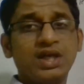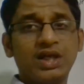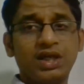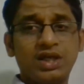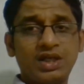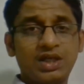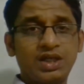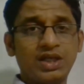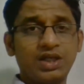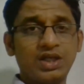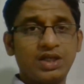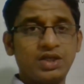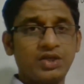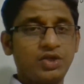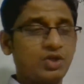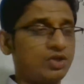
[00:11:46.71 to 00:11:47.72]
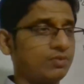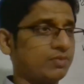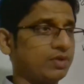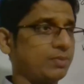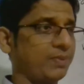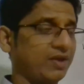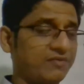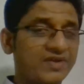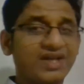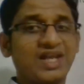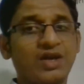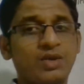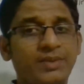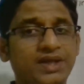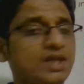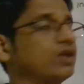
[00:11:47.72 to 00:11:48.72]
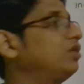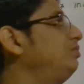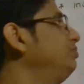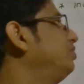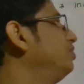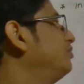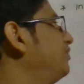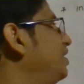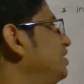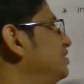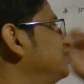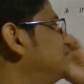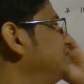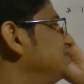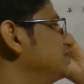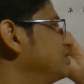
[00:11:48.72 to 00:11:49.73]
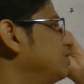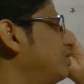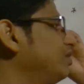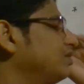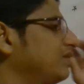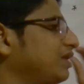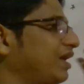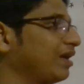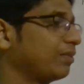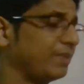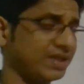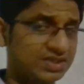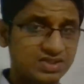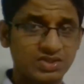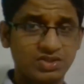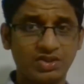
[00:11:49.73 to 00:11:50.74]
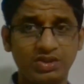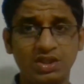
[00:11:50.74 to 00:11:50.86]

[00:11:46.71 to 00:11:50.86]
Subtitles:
aromatic compound, while this is not that much